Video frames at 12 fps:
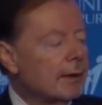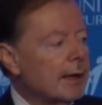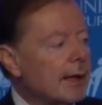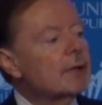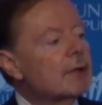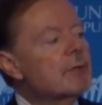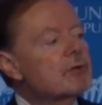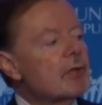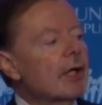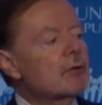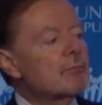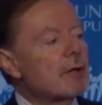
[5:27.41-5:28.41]
And let me
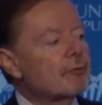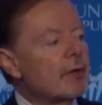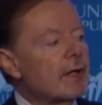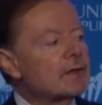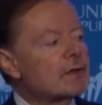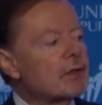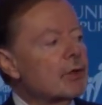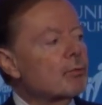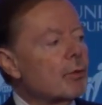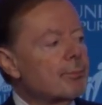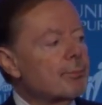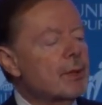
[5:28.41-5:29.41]
tell you, my friends, there
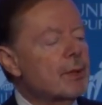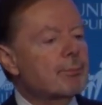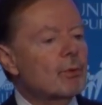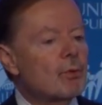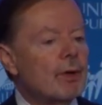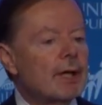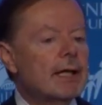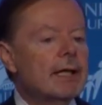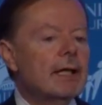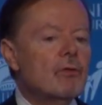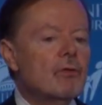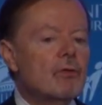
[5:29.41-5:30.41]
were people
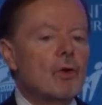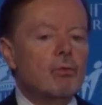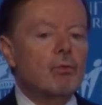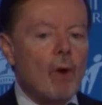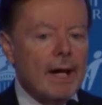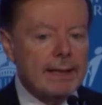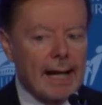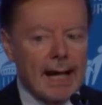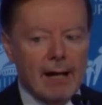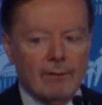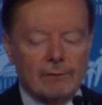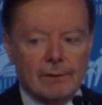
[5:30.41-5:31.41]
in the White
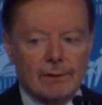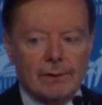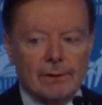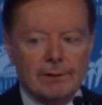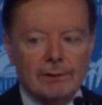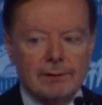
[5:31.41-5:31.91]
House